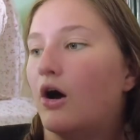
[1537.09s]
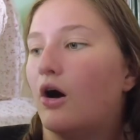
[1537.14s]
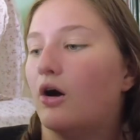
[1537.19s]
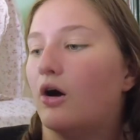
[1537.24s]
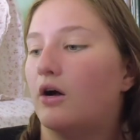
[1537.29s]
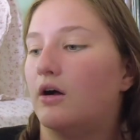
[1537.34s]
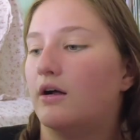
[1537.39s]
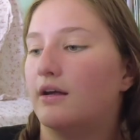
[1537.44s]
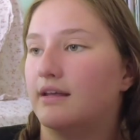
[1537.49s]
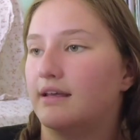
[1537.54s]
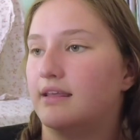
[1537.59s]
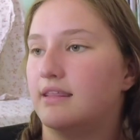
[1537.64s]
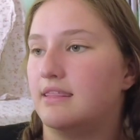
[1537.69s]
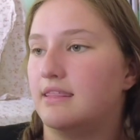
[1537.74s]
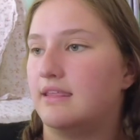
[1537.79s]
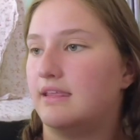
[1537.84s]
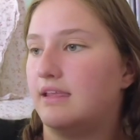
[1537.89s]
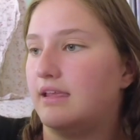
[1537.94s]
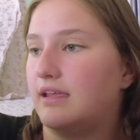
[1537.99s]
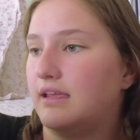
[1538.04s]
on
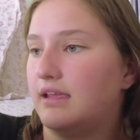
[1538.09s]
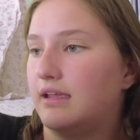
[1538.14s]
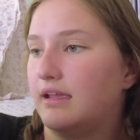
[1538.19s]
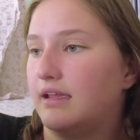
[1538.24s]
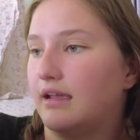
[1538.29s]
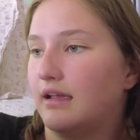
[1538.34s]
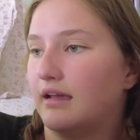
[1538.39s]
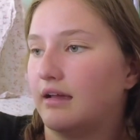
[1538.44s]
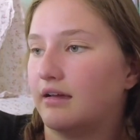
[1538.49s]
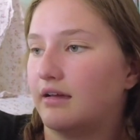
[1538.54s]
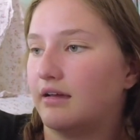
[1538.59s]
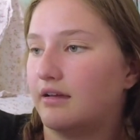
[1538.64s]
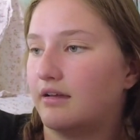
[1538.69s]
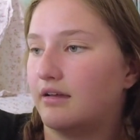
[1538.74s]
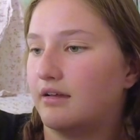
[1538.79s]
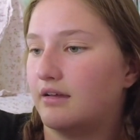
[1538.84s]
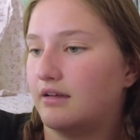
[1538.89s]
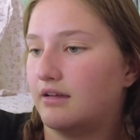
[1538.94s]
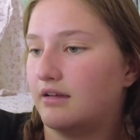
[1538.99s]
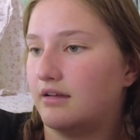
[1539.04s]
the,
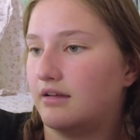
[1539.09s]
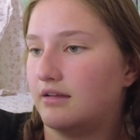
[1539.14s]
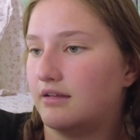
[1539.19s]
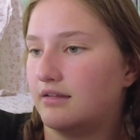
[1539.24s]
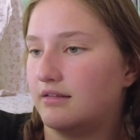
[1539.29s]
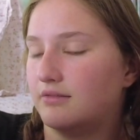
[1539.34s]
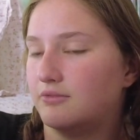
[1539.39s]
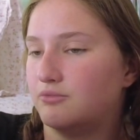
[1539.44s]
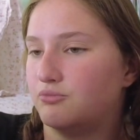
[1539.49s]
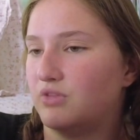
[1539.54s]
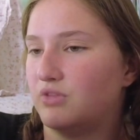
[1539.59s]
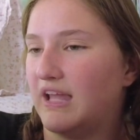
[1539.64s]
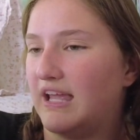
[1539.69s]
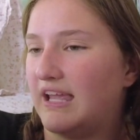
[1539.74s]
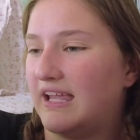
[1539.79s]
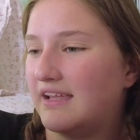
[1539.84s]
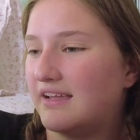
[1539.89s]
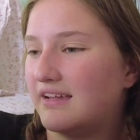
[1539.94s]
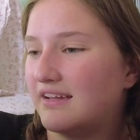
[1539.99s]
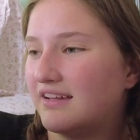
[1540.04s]

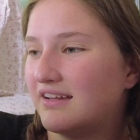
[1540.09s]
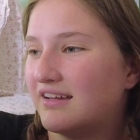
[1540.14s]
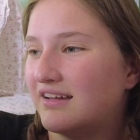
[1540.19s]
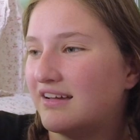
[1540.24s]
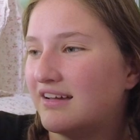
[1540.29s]
like,